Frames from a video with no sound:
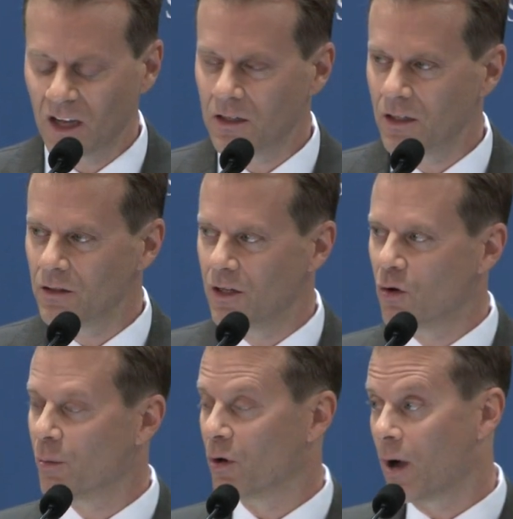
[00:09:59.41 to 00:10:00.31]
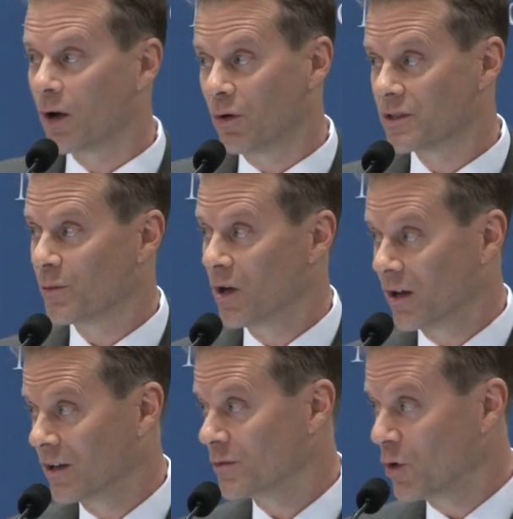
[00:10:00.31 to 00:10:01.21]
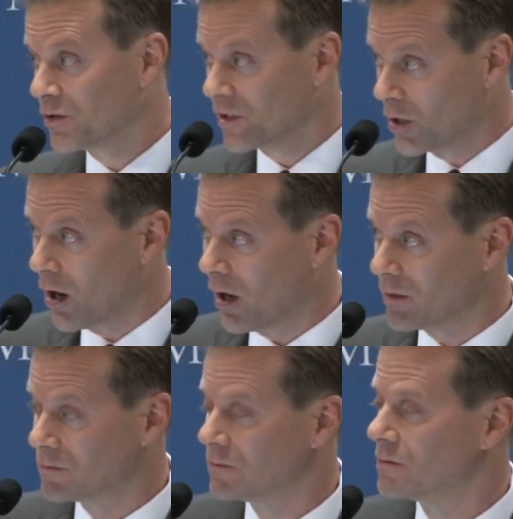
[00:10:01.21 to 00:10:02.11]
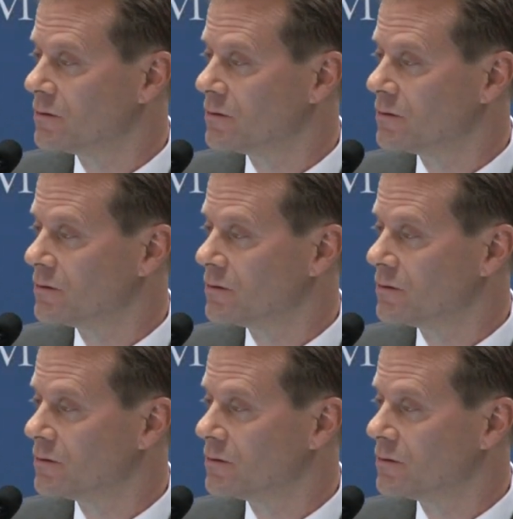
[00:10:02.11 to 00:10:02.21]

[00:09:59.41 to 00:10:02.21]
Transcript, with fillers: and clearly Norman Rockwell's America is mostly gone.